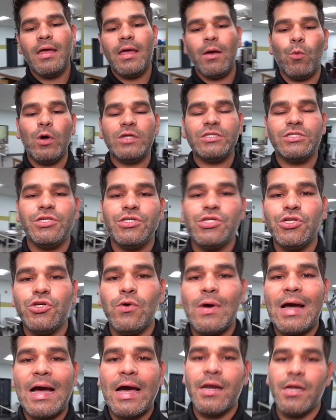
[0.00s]
what to
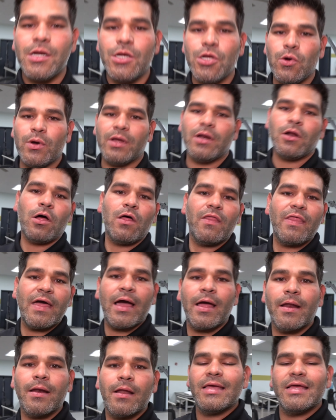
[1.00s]
do, how to do it, and all
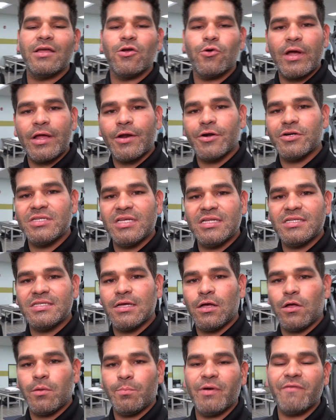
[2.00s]
that in greater
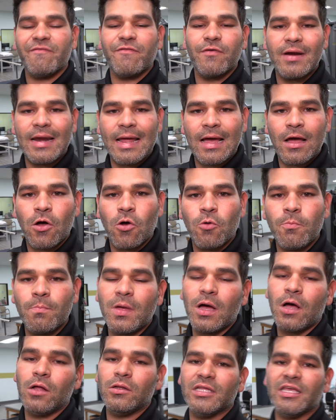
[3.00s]
detail, but for now,
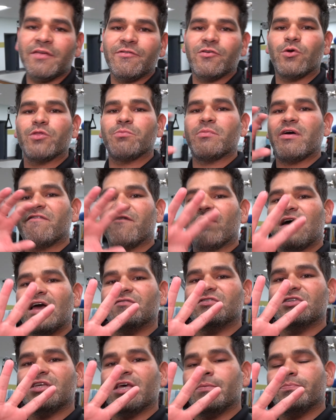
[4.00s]
I'll leave you with my
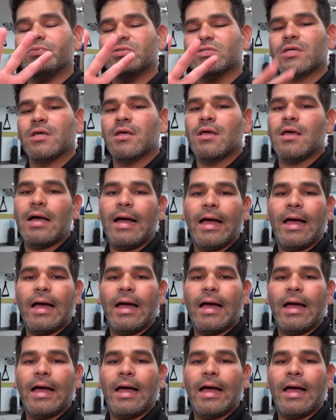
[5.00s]
5 tips.